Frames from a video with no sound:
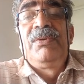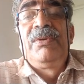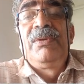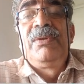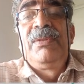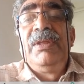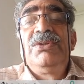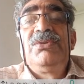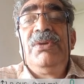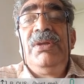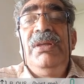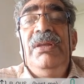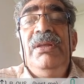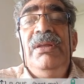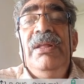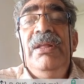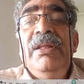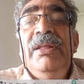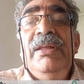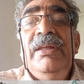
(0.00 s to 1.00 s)
That's
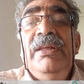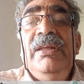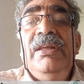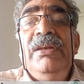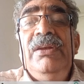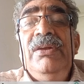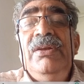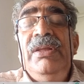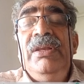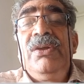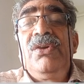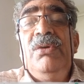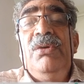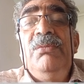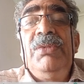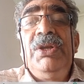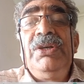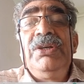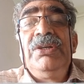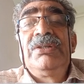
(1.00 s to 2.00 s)
why, any
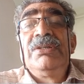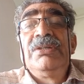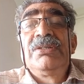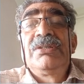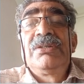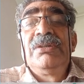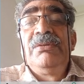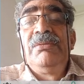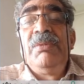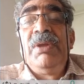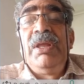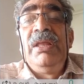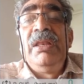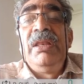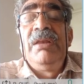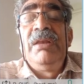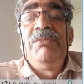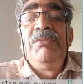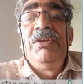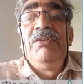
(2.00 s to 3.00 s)
competitions,
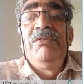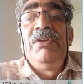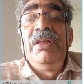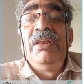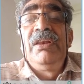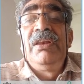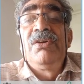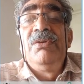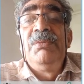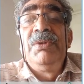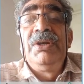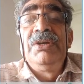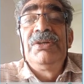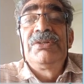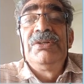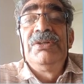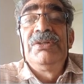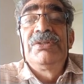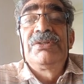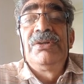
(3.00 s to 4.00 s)
male and female
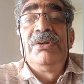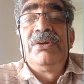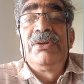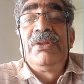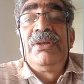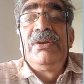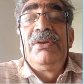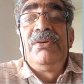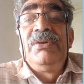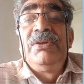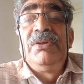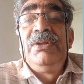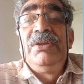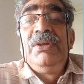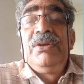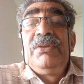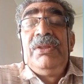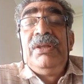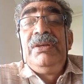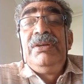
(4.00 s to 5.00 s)
competition is not there. No,
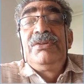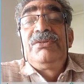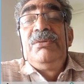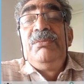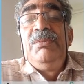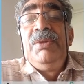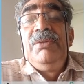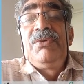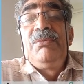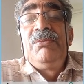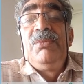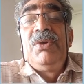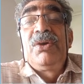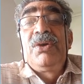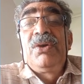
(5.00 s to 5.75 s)
then it should be football